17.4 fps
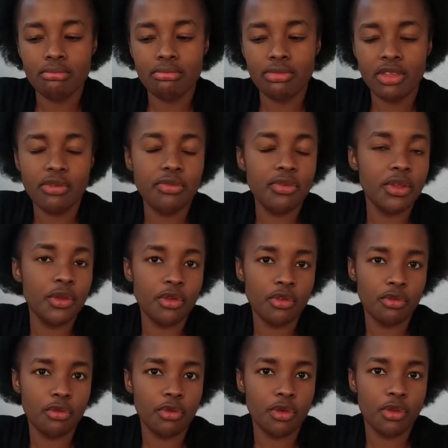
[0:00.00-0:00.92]
this video
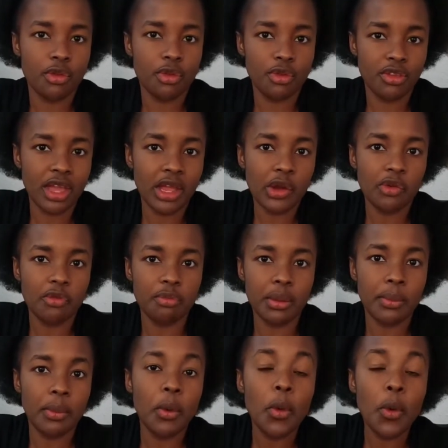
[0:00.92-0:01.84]
is for those kind of
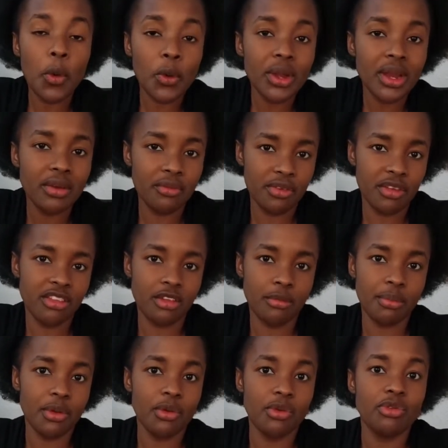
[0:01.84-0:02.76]
people who need
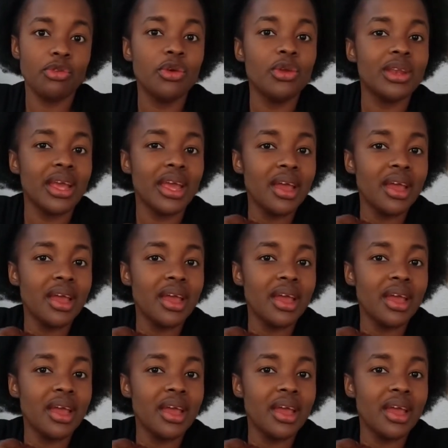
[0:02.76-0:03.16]
visa, because not